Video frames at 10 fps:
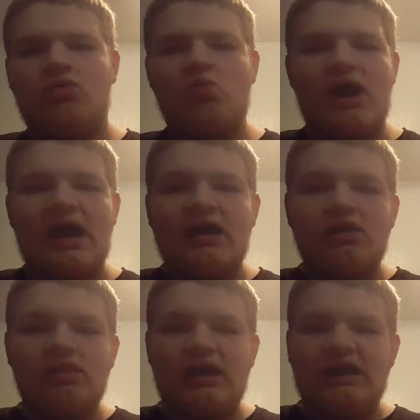
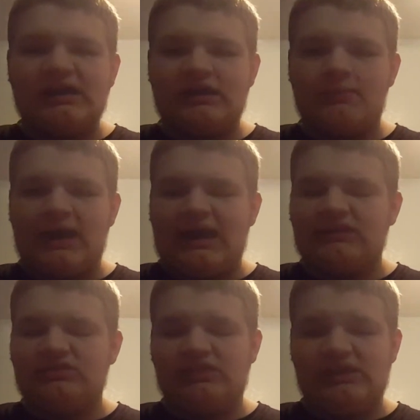while I am
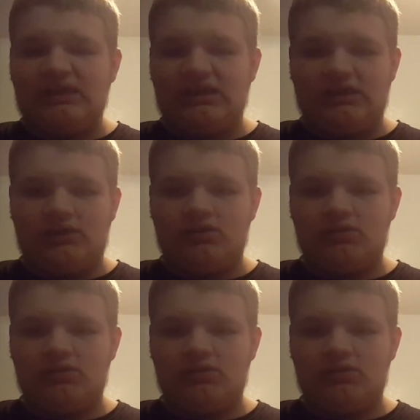at the,